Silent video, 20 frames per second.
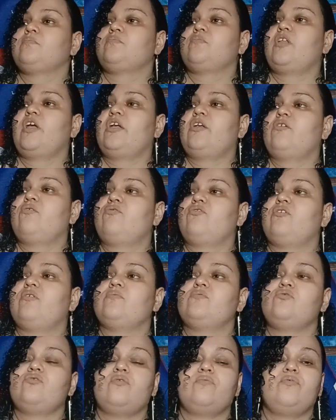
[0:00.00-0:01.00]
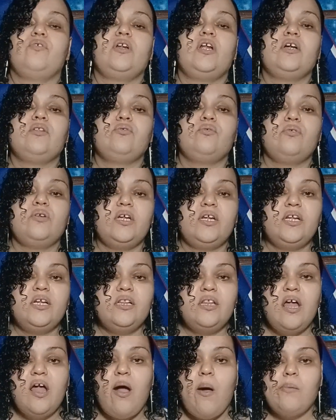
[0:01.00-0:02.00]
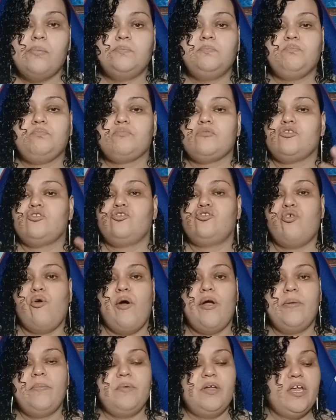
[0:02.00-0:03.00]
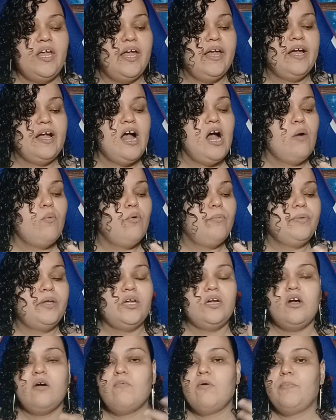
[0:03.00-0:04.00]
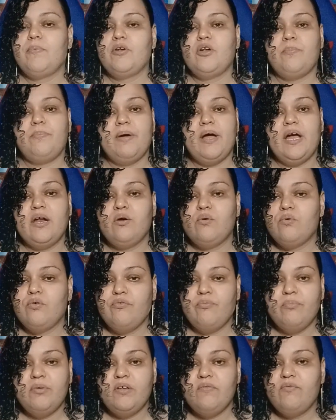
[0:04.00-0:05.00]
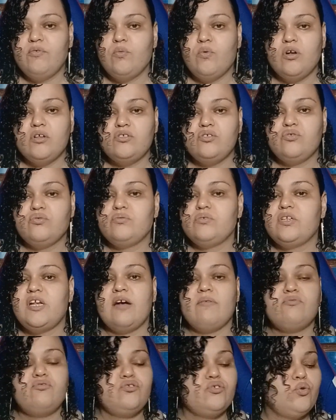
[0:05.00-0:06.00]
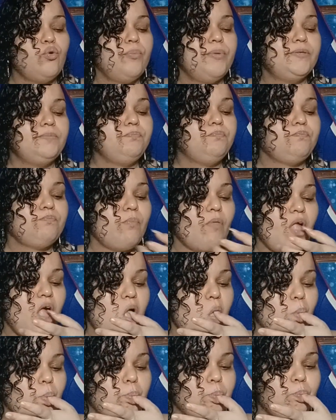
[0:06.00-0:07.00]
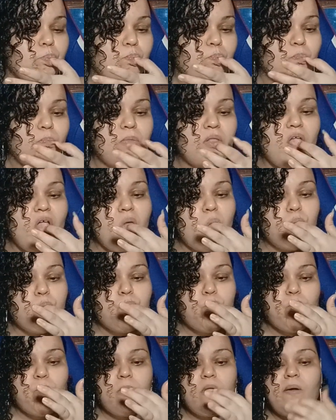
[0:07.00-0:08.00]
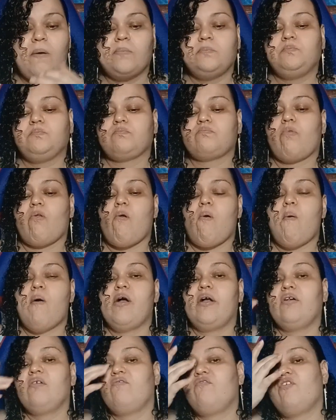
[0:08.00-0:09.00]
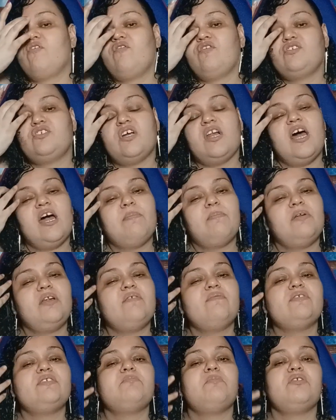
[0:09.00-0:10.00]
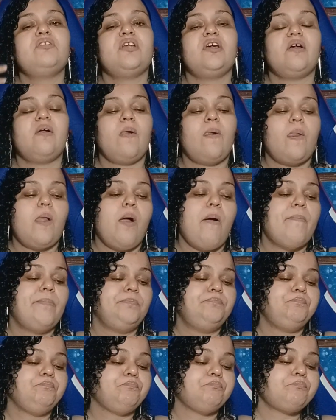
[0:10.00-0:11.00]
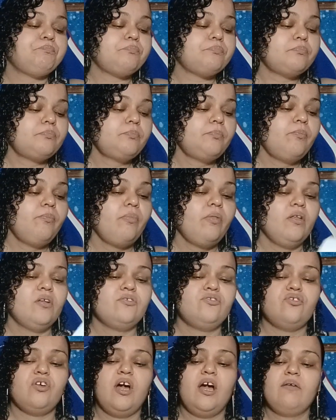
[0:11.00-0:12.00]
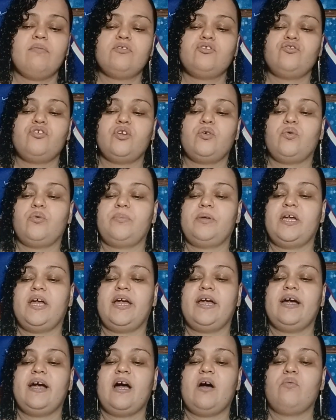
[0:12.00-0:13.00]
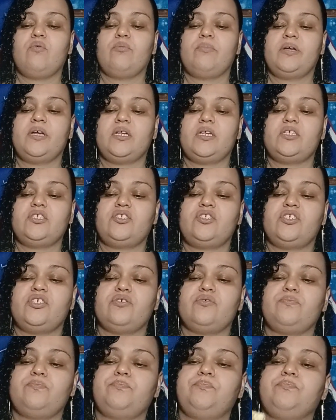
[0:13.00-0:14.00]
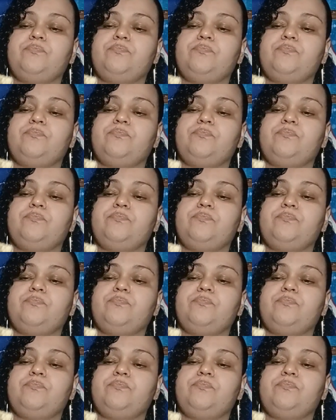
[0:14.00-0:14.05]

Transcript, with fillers: Thank you, son. So if you're not doing anything, join me, hang out with me, come up on a panel with me if you want to, and have a drink with me. Mm-hmm. And the 4th of July, I believe, is Monday. So have a drink with me, hang out with me, and let's chill.